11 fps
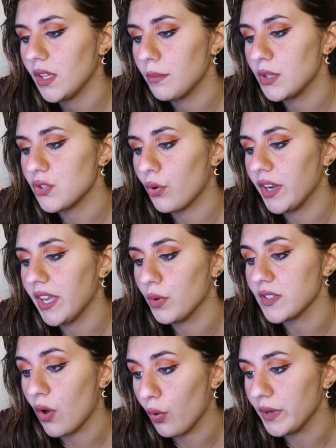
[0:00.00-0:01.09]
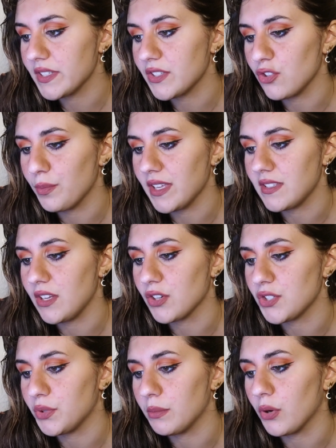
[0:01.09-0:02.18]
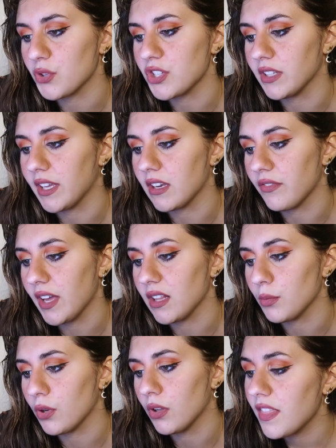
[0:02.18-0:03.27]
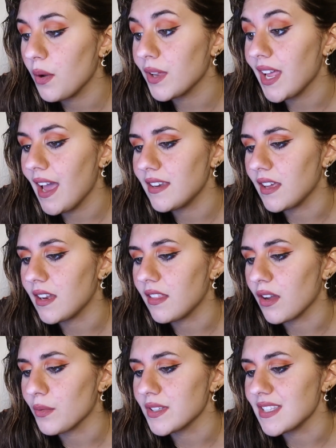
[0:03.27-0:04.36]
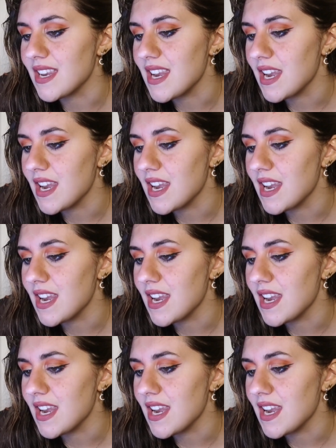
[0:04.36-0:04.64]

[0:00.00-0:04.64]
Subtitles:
Midoriya was always too busy or too emotionally unavailable. They would end it, and there was